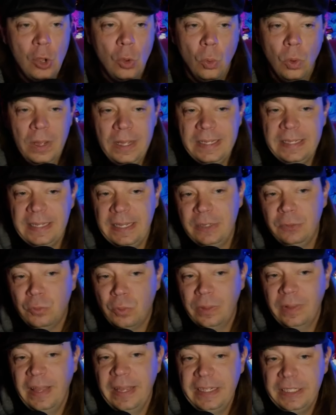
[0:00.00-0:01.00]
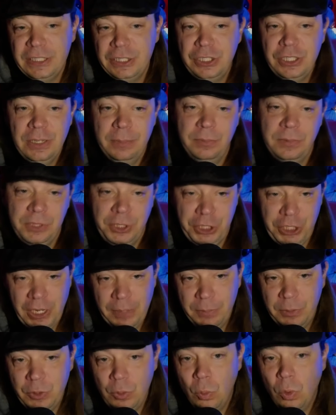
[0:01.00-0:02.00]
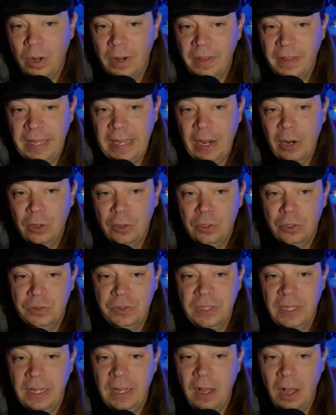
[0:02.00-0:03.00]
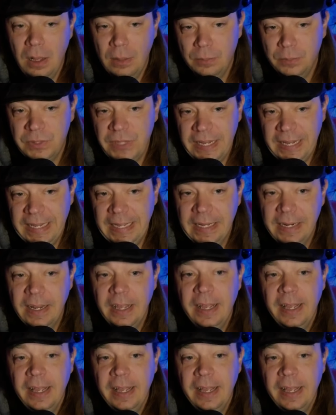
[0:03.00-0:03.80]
what is his relationship to one of the characters that comes in